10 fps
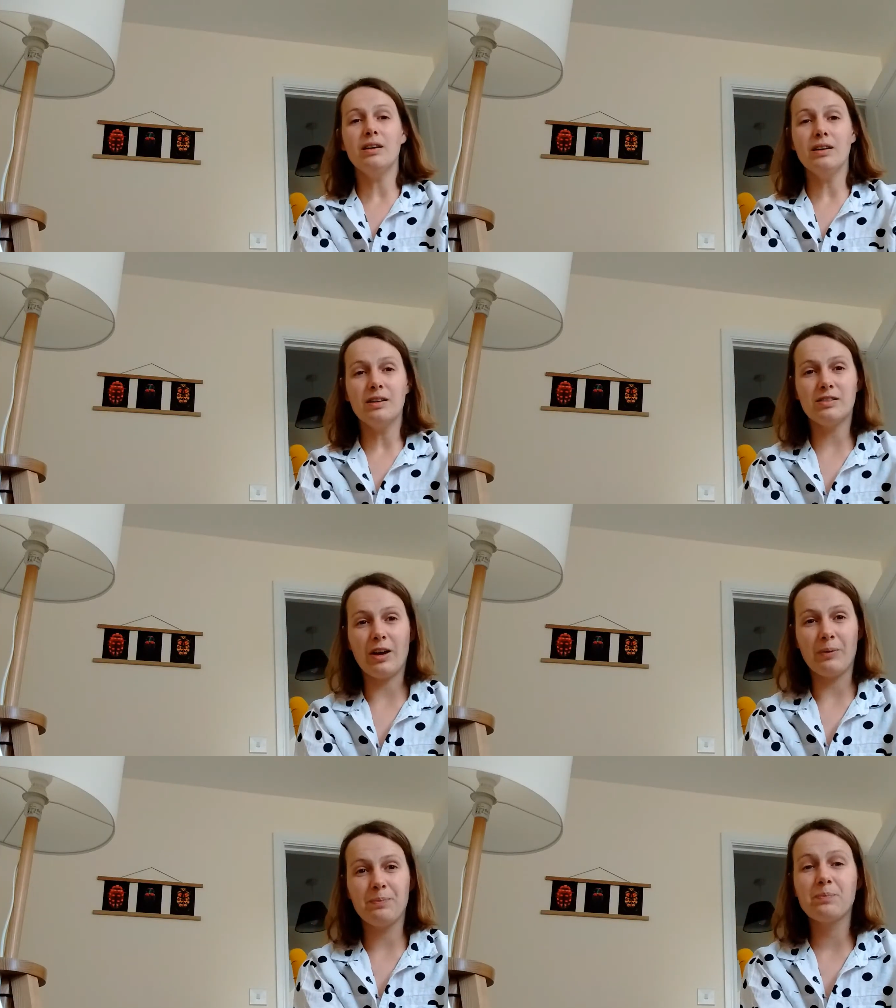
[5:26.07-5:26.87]

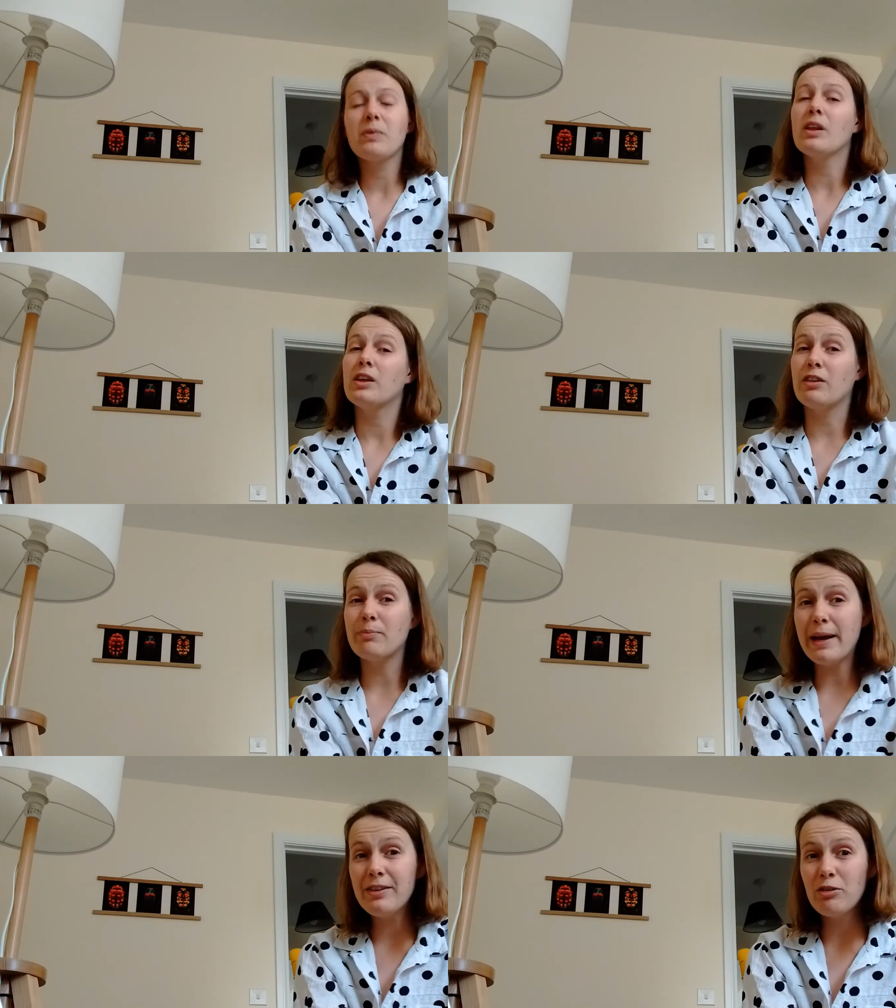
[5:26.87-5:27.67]
So, you've
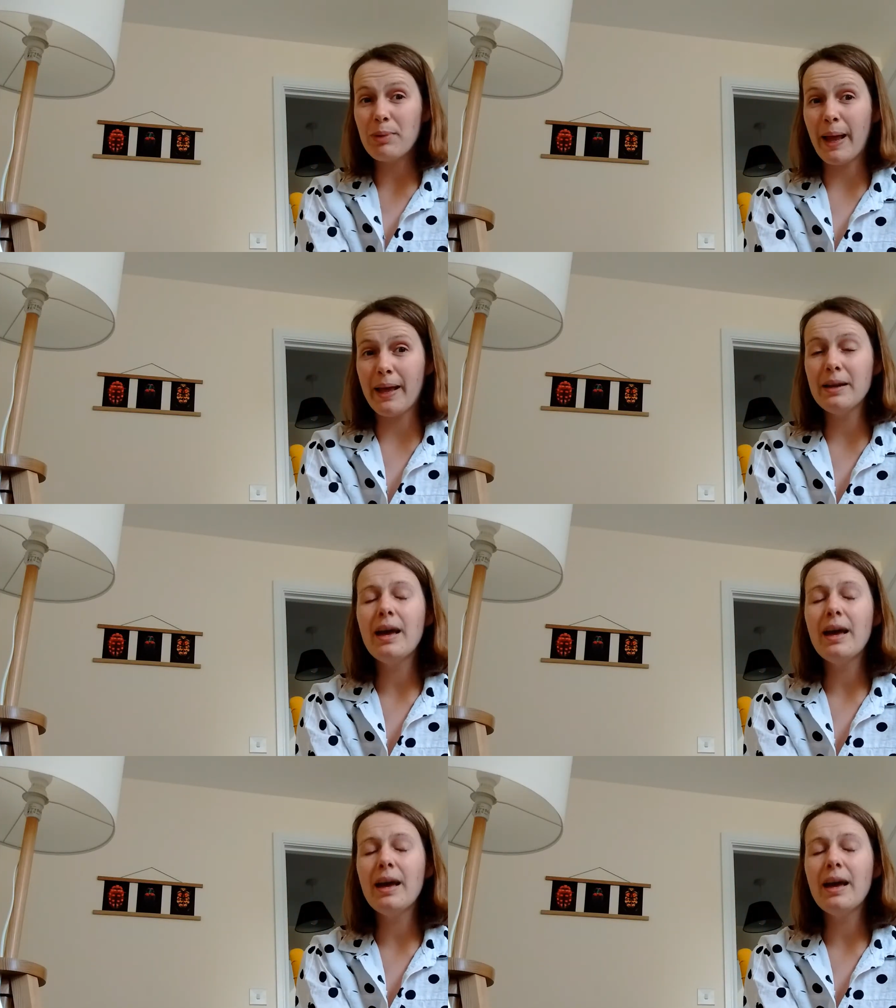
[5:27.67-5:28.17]
made your plan,